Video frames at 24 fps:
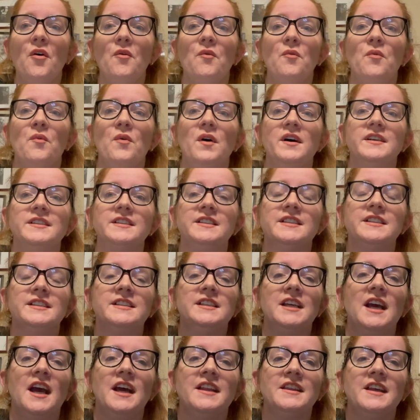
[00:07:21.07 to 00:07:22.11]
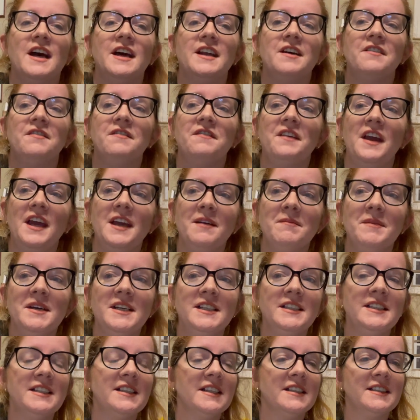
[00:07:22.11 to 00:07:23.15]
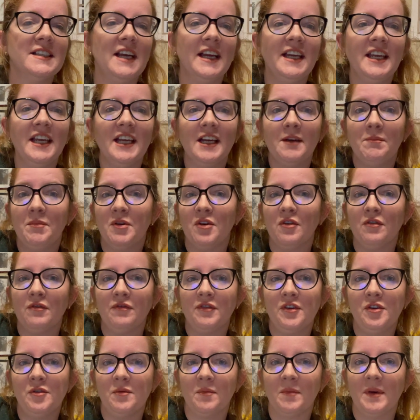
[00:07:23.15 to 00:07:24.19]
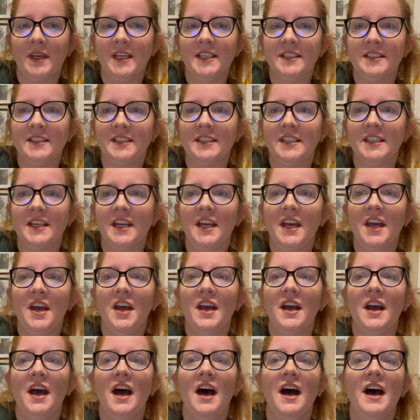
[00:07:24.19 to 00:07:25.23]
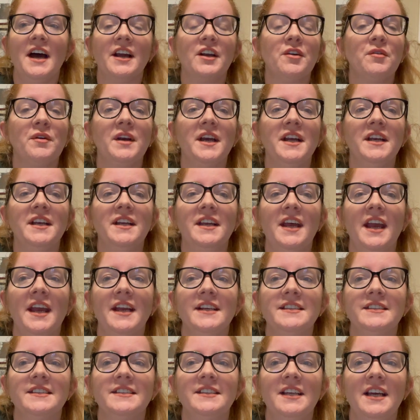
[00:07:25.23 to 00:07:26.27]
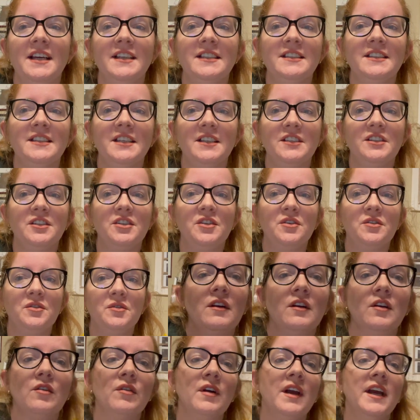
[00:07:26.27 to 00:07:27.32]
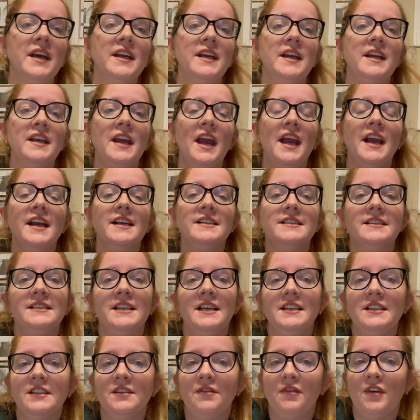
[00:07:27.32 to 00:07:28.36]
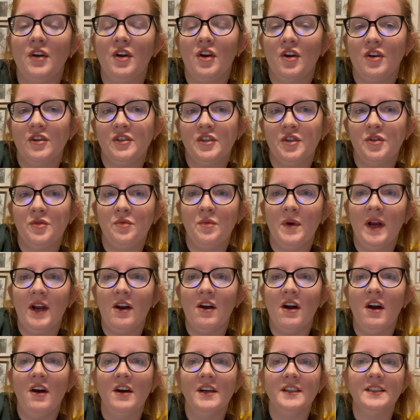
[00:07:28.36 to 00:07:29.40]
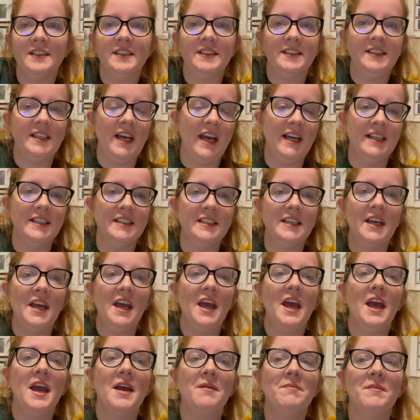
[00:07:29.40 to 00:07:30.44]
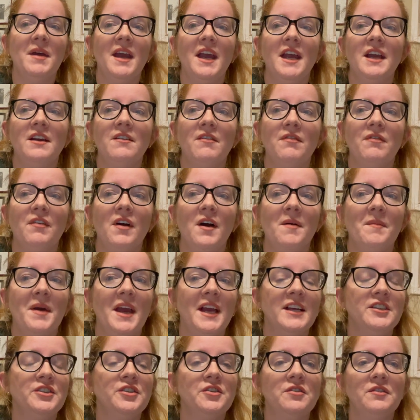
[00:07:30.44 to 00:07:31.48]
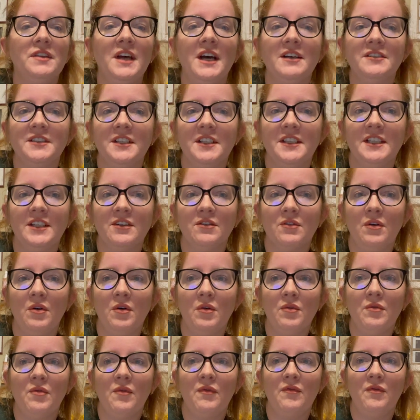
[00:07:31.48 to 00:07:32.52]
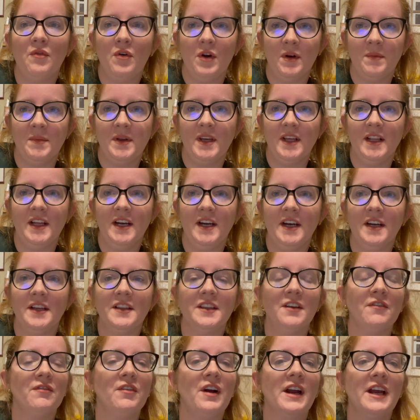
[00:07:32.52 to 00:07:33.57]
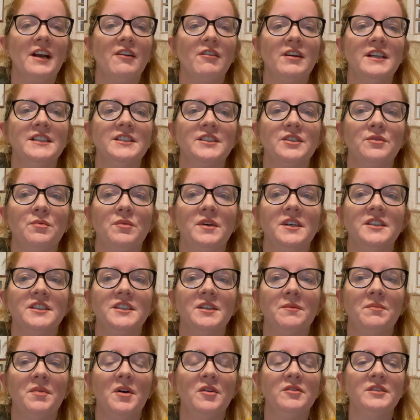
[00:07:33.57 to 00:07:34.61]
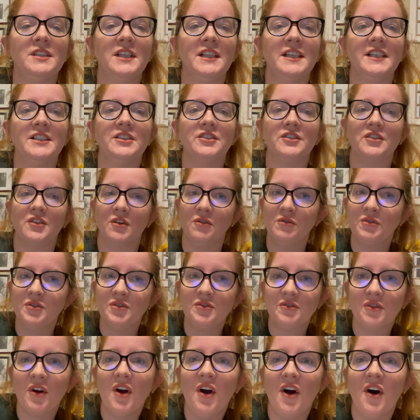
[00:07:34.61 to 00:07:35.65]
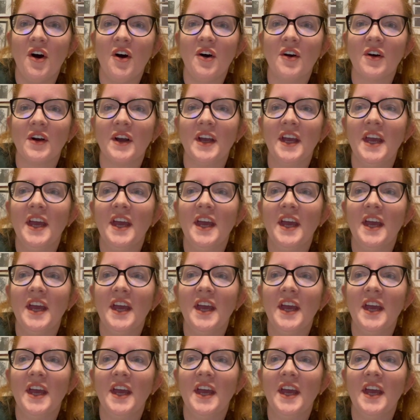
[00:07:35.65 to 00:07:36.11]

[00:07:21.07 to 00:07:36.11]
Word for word: was that a famous psychic perfumist uh, created a scent to created a scent for her to wear on set made from a 2000 year old formula. The fragrance was supposedly so strong